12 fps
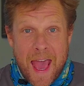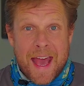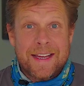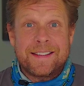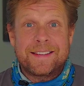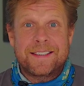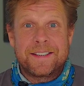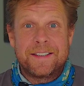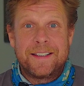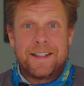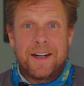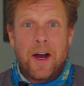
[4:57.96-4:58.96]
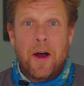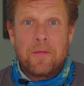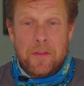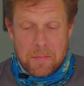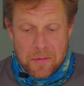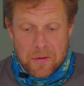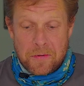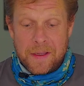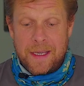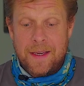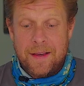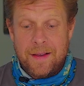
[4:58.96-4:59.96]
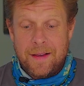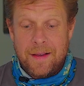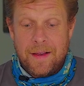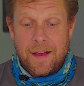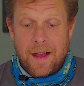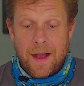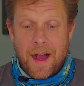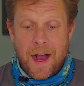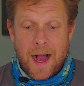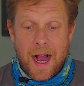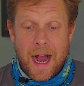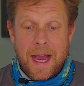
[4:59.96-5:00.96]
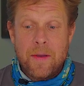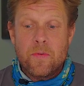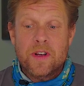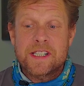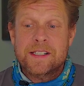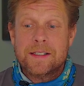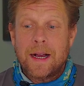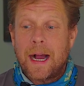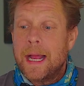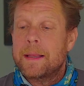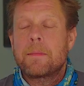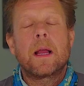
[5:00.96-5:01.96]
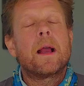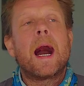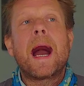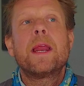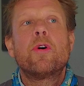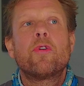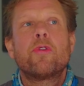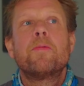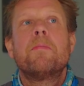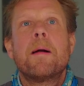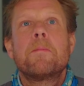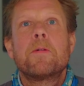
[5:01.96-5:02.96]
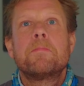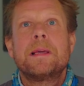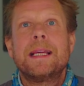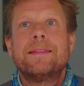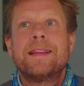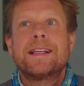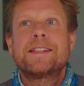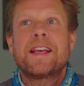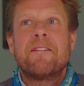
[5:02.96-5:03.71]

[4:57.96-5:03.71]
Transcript: end of the movie, I was, I, I don't remember being this